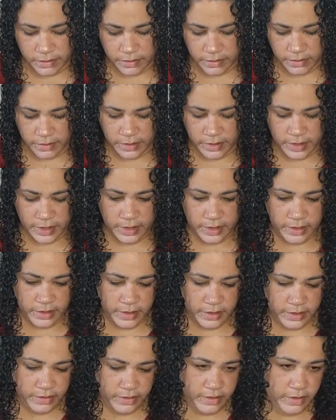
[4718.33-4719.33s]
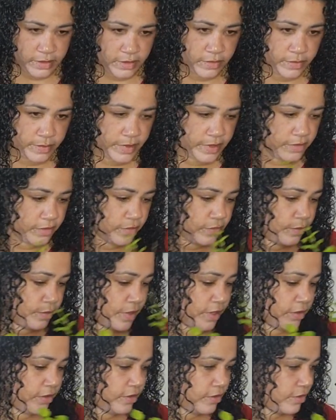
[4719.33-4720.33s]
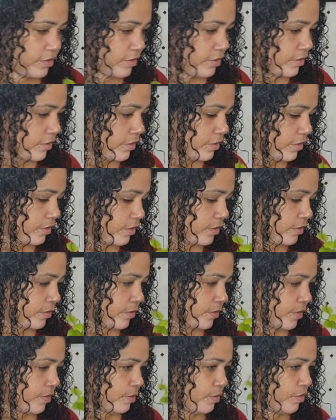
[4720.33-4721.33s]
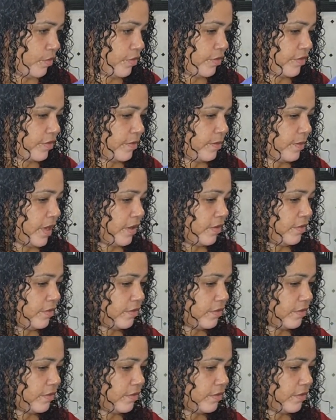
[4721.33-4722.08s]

Yeah, that's a little bit too much. I'm going to pour some out.